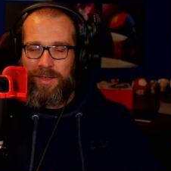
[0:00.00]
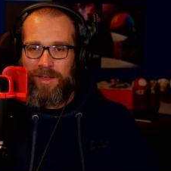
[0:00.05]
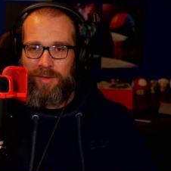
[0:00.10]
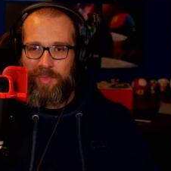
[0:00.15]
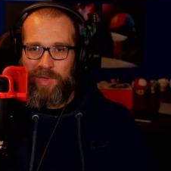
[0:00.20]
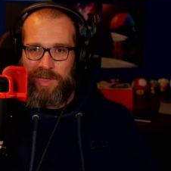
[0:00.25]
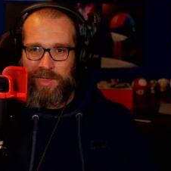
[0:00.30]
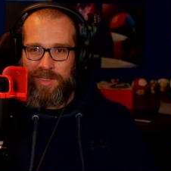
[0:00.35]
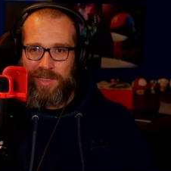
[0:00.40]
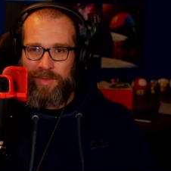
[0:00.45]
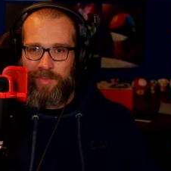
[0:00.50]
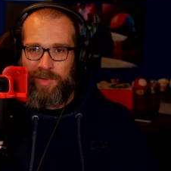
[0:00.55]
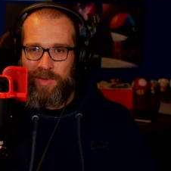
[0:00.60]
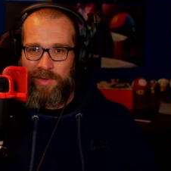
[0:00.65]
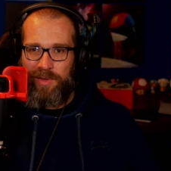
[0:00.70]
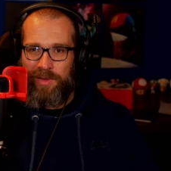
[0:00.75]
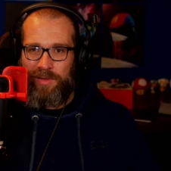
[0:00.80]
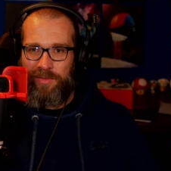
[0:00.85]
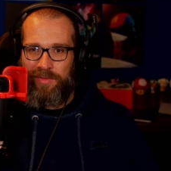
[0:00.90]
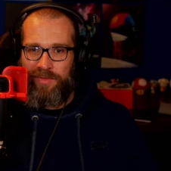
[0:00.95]
it picks up a
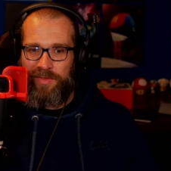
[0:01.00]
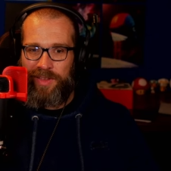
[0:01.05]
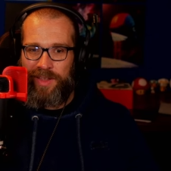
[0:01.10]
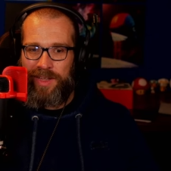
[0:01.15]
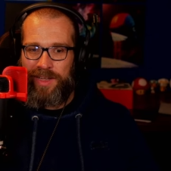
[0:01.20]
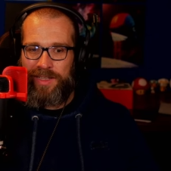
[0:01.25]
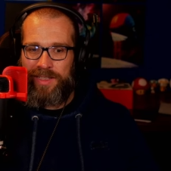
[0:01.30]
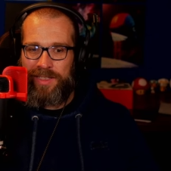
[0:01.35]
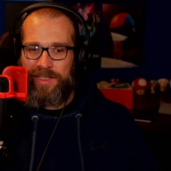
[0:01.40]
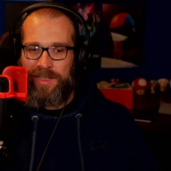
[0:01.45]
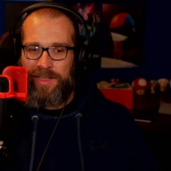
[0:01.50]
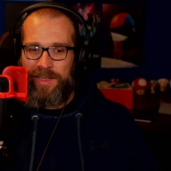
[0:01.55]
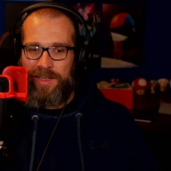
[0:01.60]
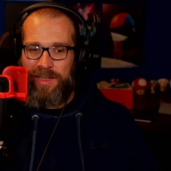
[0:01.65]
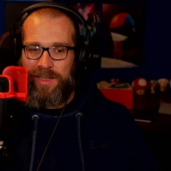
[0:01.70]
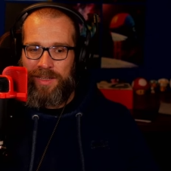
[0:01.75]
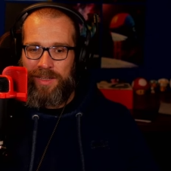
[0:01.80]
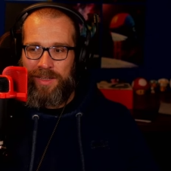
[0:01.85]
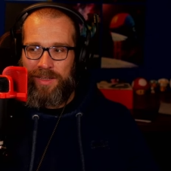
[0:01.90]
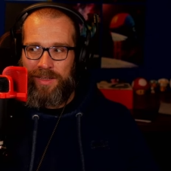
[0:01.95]
lot of that.
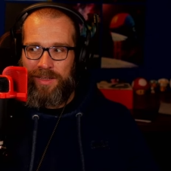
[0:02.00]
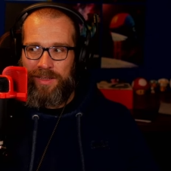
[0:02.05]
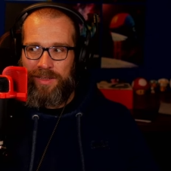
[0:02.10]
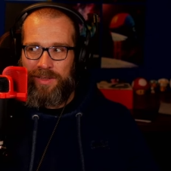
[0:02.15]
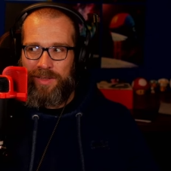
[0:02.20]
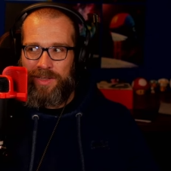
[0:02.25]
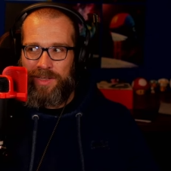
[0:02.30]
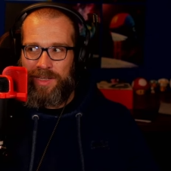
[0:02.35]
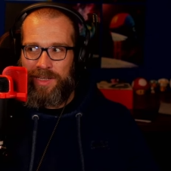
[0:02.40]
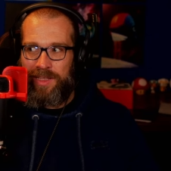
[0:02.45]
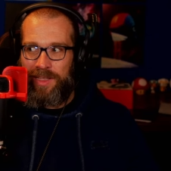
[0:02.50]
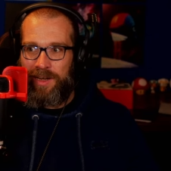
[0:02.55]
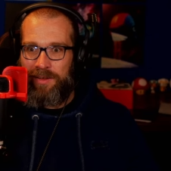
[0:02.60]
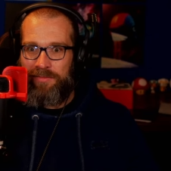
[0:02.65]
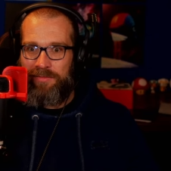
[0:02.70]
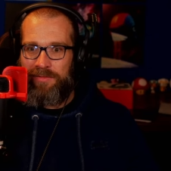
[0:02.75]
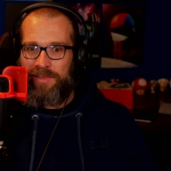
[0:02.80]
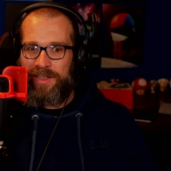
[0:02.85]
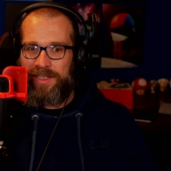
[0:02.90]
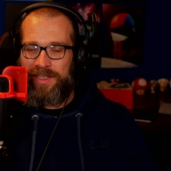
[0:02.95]
You can hear that
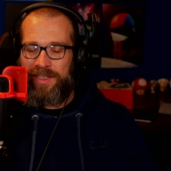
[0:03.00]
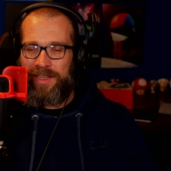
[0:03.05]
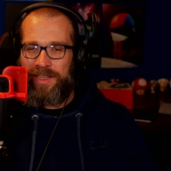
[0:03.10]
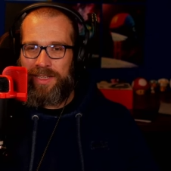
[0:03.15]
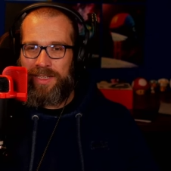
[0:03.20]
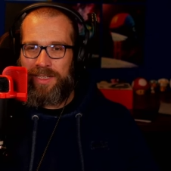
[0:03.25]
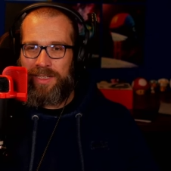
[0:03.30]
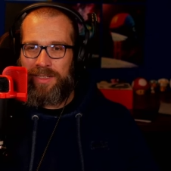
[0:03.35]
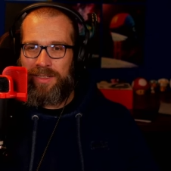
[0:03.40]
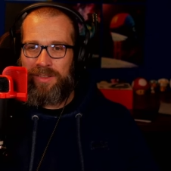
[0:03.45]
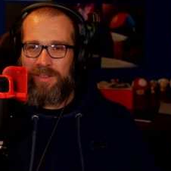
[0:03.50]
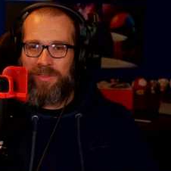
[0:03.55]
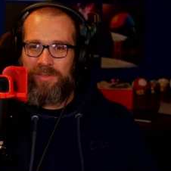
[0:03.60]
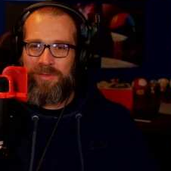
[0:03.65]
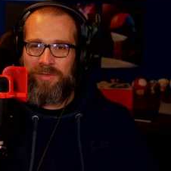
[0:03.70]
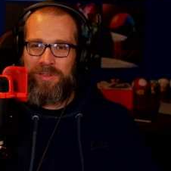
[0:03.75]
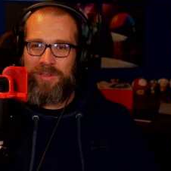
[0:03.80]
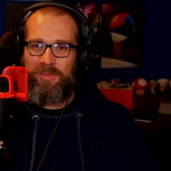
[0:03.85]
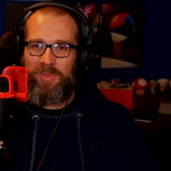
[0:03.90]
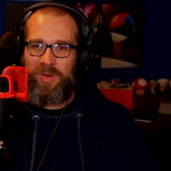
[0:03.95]
resonating
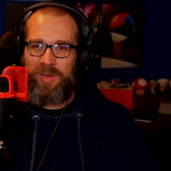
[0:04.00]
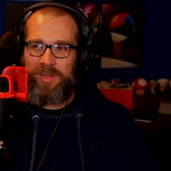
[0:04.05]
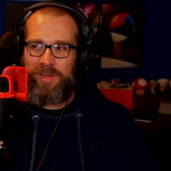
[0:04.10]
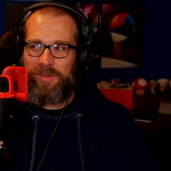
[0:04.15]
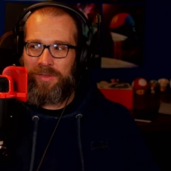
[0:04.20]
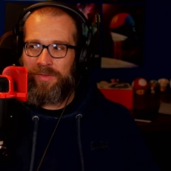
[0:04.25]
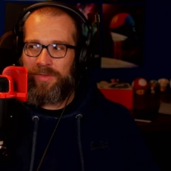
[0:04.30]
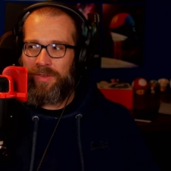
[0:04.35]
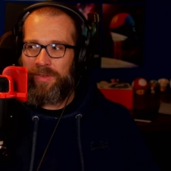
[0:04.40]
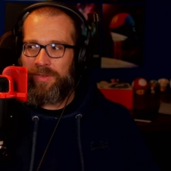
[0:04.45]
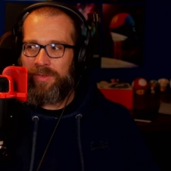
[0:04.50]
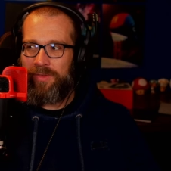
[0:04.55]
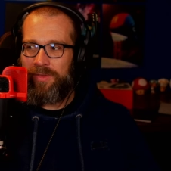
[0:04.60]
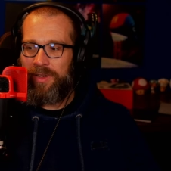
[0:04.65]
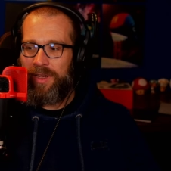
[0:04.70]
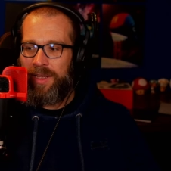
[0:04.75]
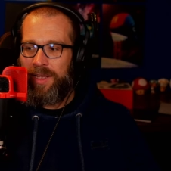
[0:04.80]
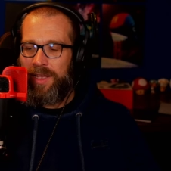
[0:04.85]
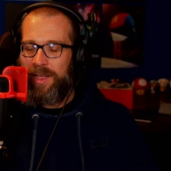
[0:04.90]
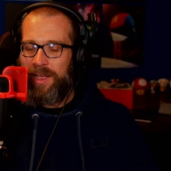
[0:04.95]
through the
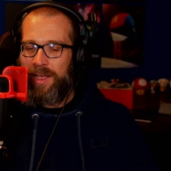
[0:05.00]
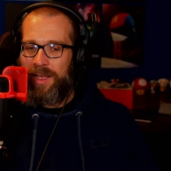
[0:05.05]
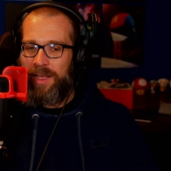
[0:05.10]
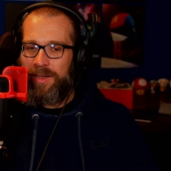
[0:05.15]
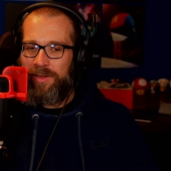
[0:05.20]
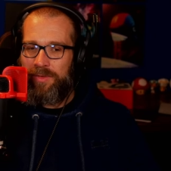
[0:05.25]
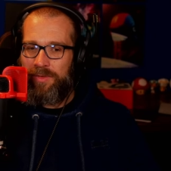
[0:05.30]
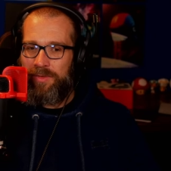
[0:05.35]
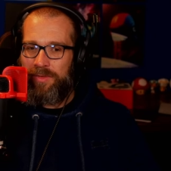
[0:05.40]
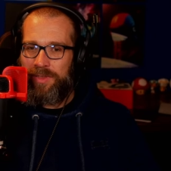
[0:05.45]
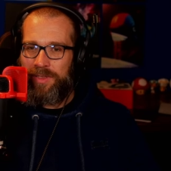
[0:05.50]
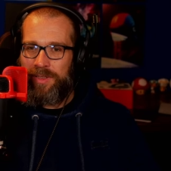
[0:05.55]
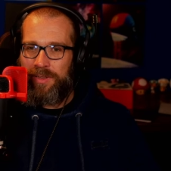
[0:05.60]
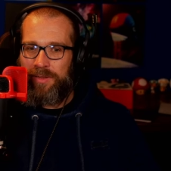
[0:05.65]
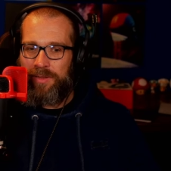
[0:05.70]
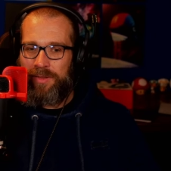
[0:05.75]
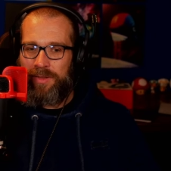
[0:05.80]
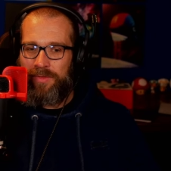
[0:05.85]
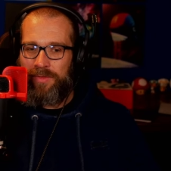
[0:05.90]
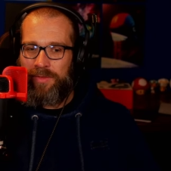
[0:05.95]
microphone, and
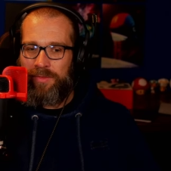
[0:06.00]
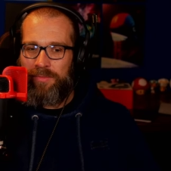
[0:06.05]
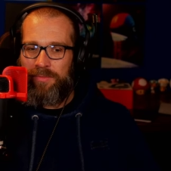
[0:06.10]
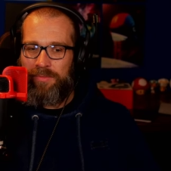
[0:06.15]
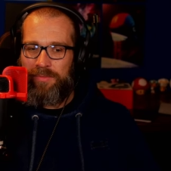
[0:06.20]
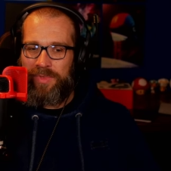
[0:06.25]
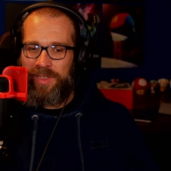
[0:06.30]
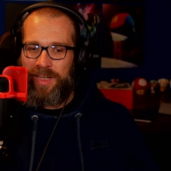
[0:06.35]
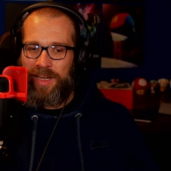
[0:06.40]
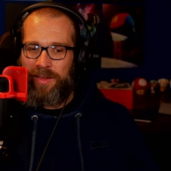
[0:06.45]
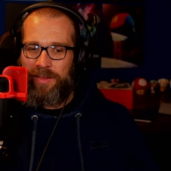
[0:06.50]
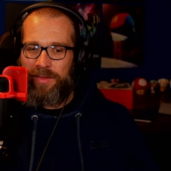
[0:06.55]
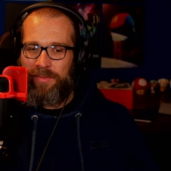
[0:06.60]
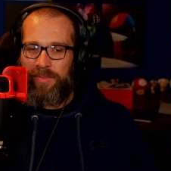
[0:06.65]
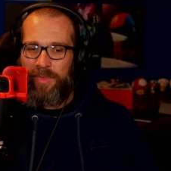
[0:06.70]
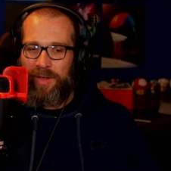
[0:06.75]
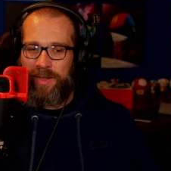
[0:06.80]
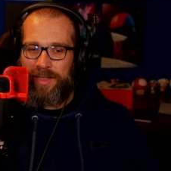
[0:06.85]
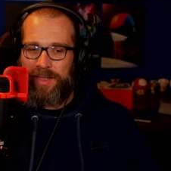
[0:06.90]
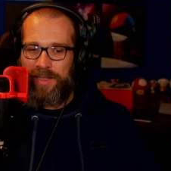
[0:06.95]
also if you tap the
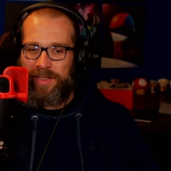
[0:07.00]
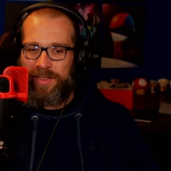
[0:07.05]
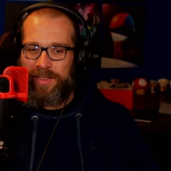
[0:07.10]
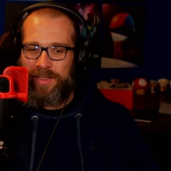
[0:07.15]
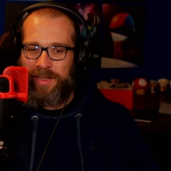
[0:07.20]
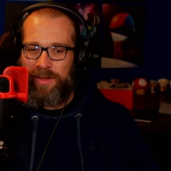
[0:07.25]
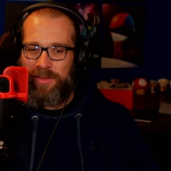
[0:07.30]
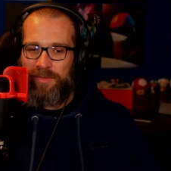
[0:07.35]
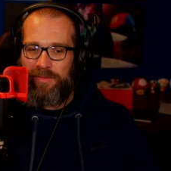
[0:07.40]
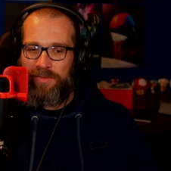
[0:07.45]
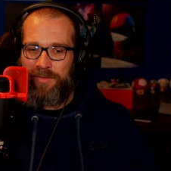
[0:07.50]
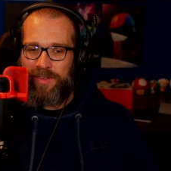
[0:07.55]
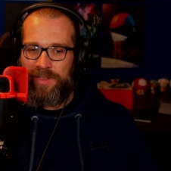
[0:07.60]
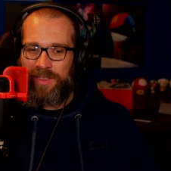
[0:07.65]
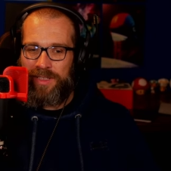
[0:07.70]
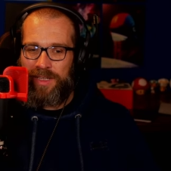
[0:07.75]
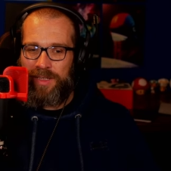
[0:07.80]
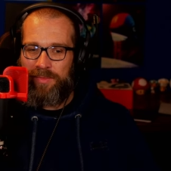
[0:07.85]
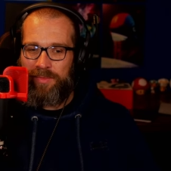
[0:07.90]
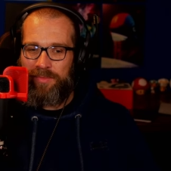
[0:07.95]
mic itself, the
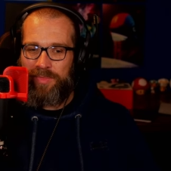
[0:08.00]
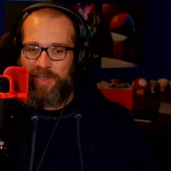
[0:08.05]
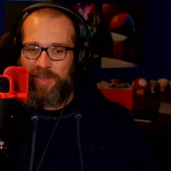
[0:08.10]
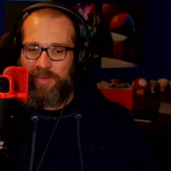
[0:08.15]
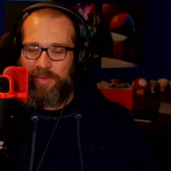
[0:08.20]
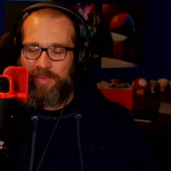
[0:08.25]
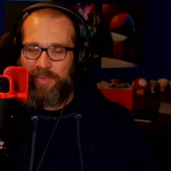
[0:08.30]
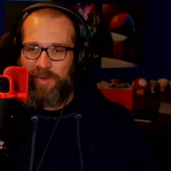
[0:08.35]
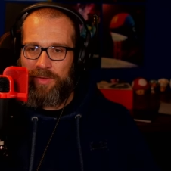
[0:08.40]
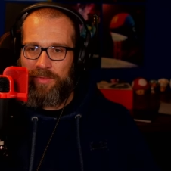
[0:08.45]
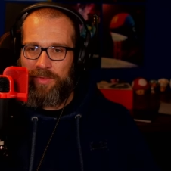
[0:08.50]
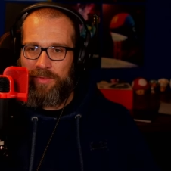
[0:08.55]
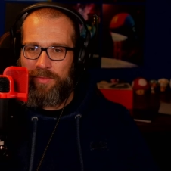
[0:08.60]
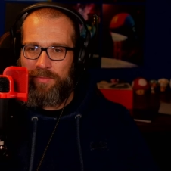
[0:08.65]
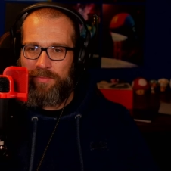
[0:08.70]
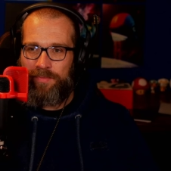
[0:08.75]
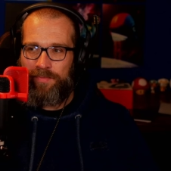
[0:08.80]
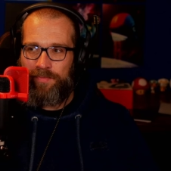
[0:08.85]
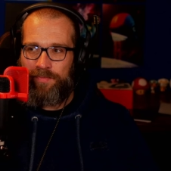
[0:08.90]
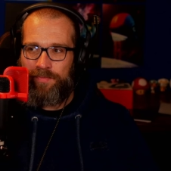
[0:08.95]
same sort of
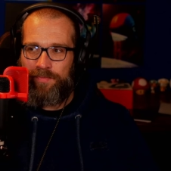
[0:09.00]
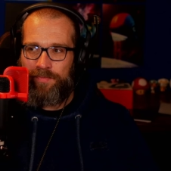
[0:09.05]
problem